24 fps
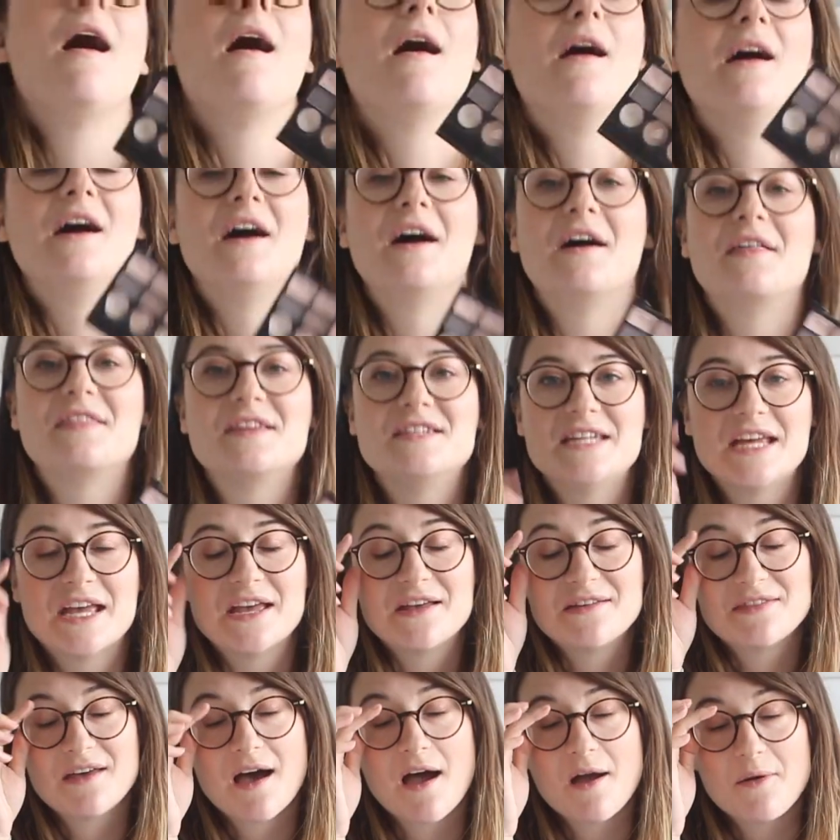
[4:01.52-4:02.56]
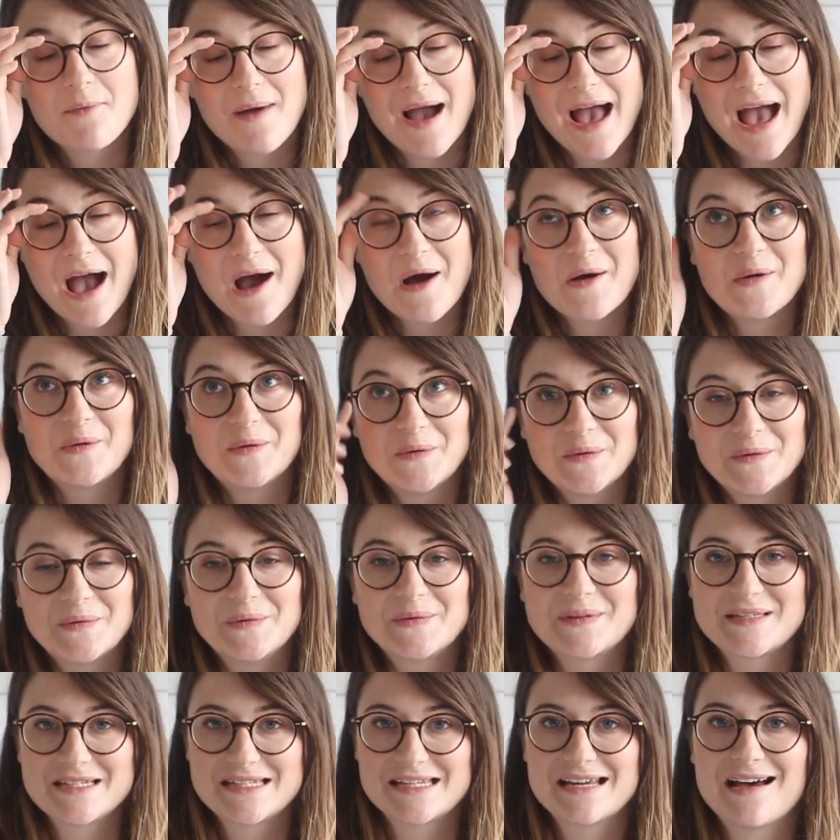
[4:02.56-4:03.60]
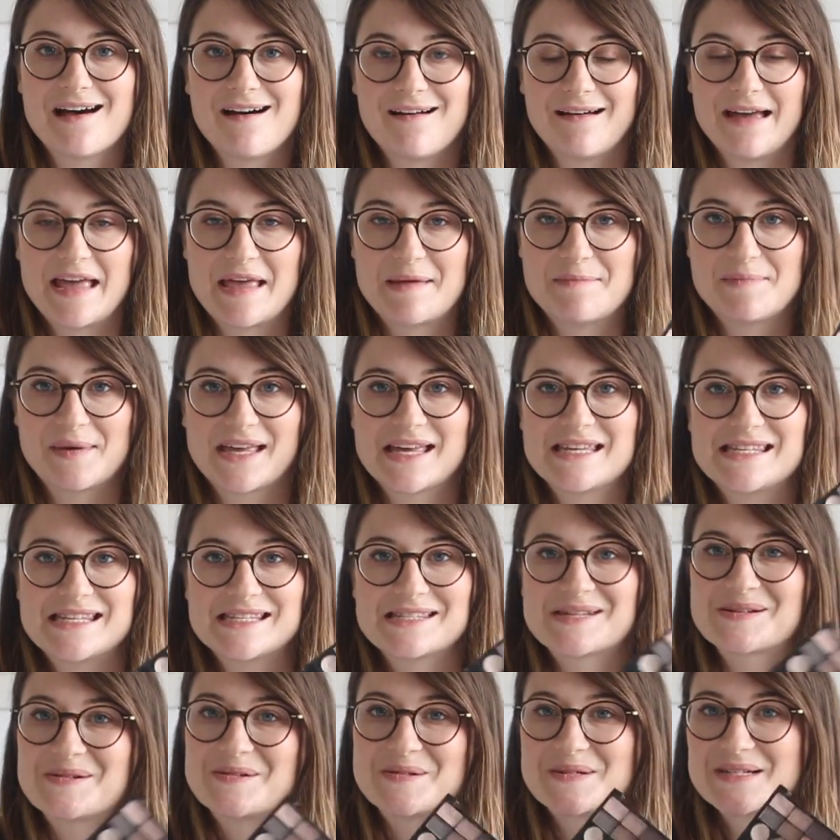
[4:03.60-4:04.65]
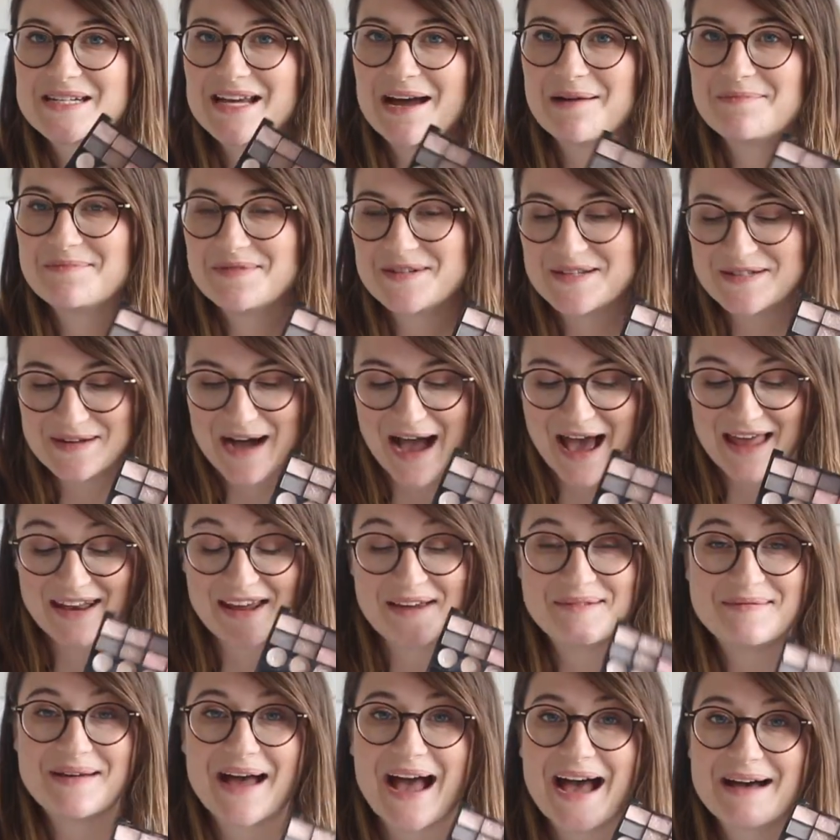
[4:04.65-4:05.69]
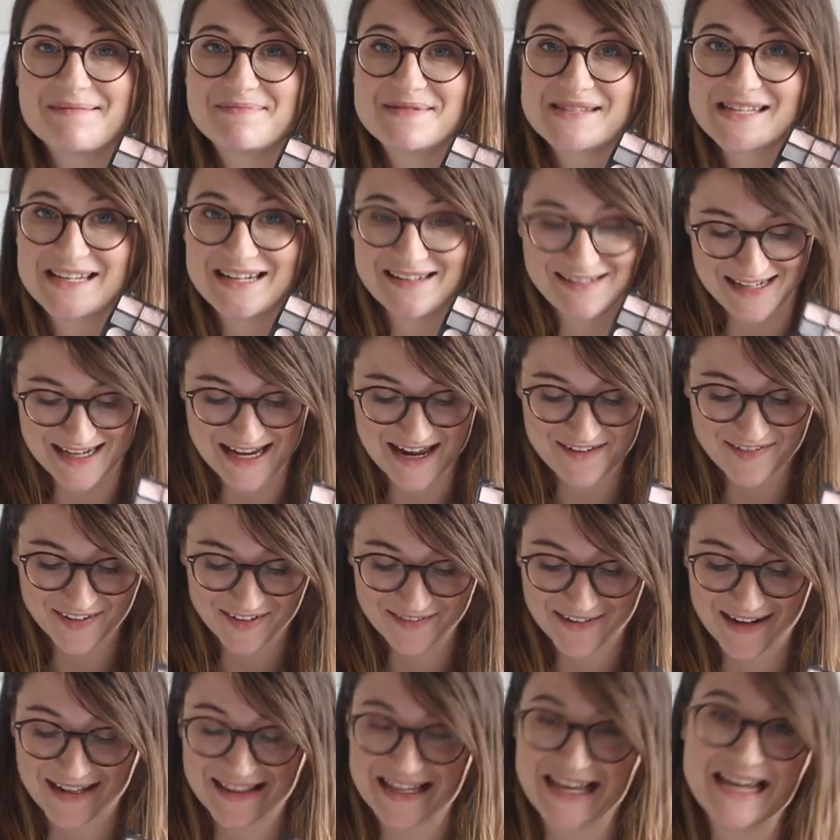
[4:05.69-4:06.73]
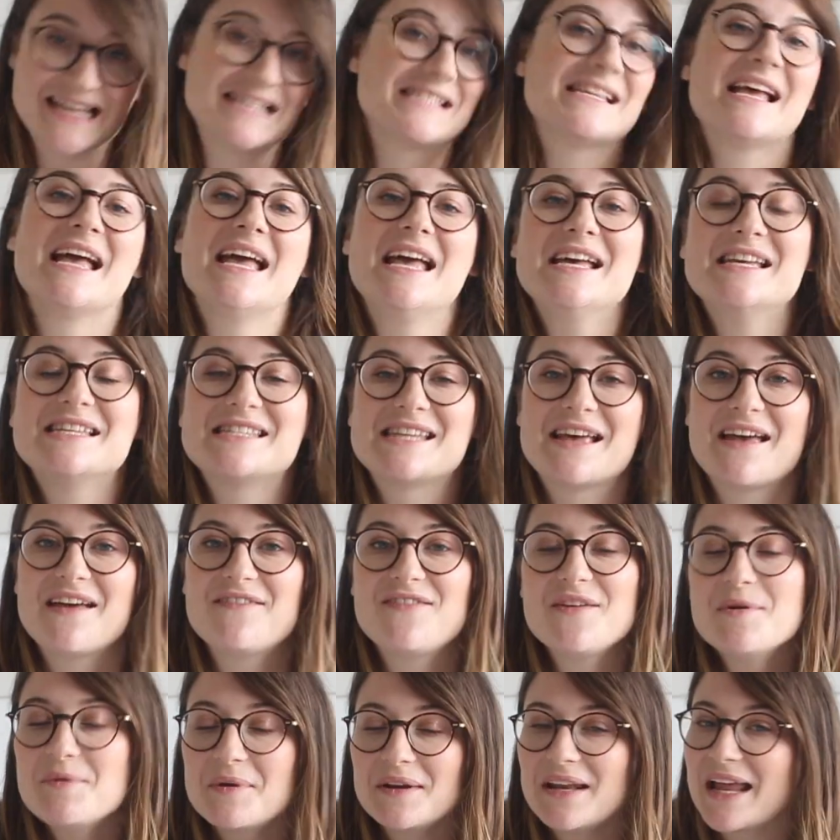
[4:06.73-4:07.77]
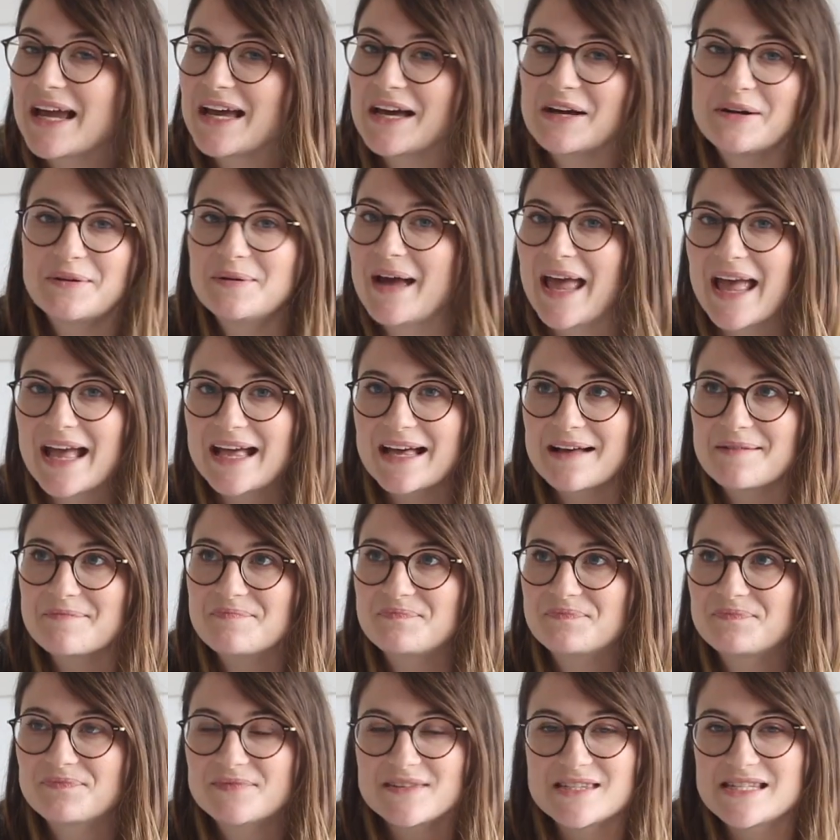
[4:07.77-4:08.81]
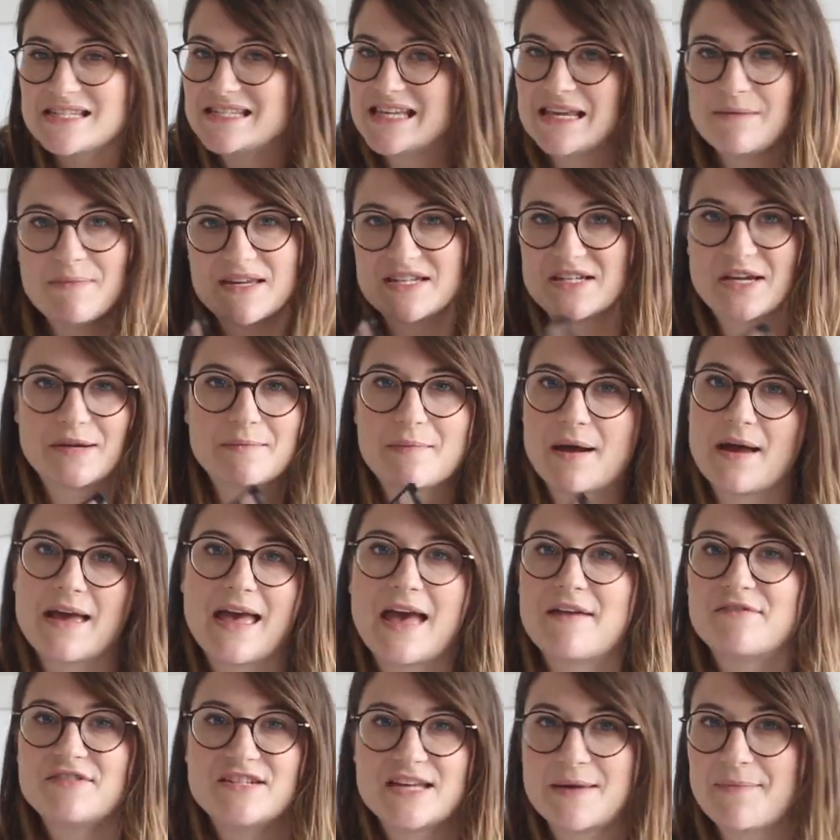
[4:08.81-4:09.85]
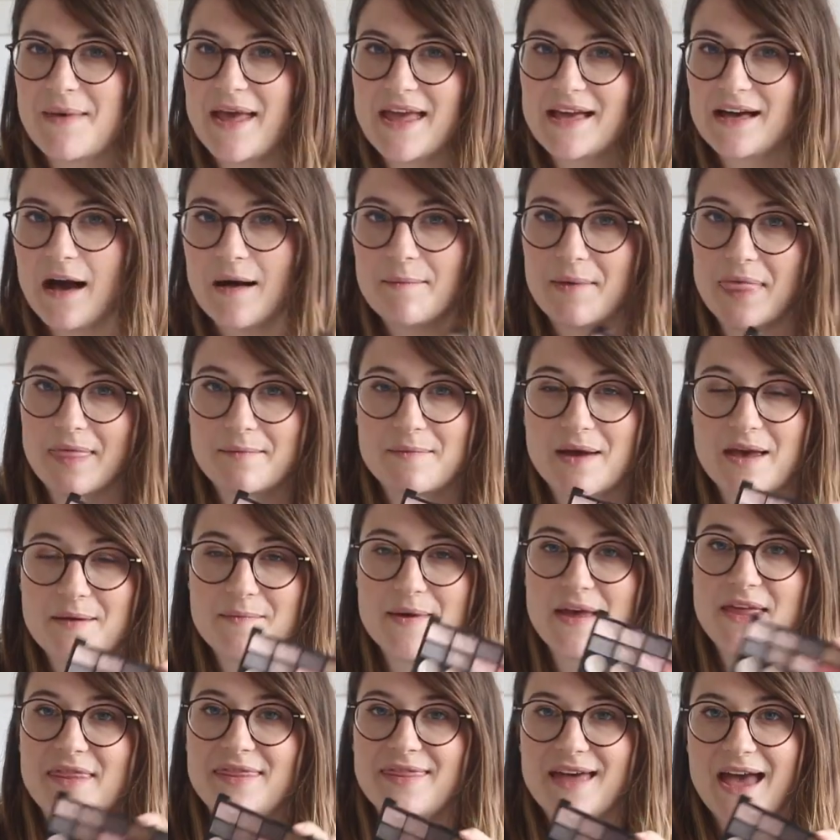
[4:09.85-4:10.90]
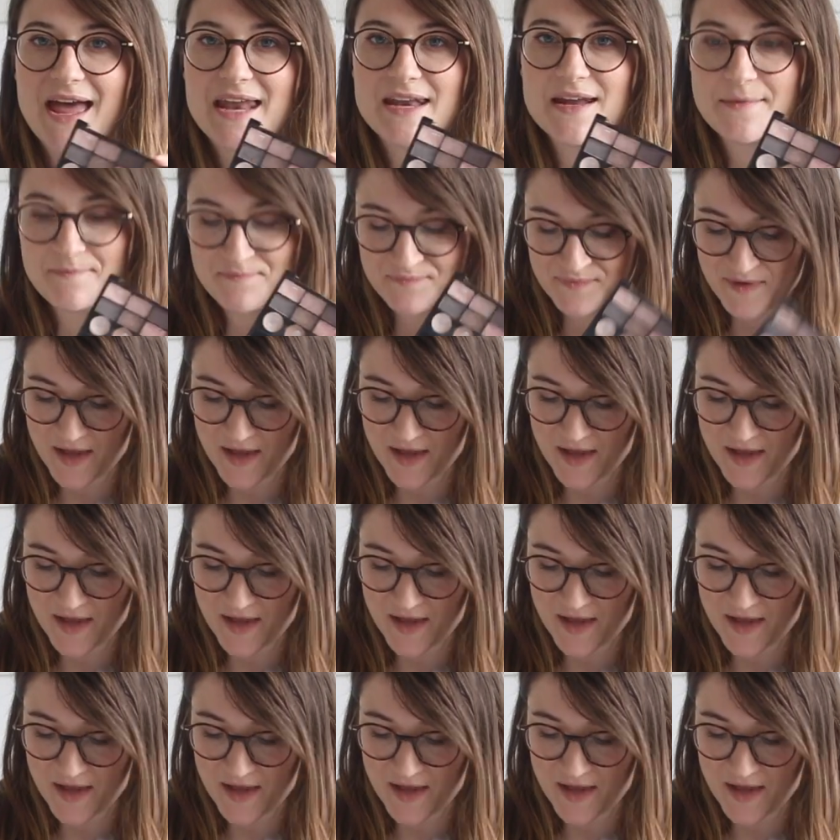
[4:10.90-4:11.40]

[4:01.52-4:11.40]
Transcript: are the two that I wear all the time because it's autumnal and I'm absolutely loving wearing these. So if you want like a quick see me doing my everyday makeup at the moment, then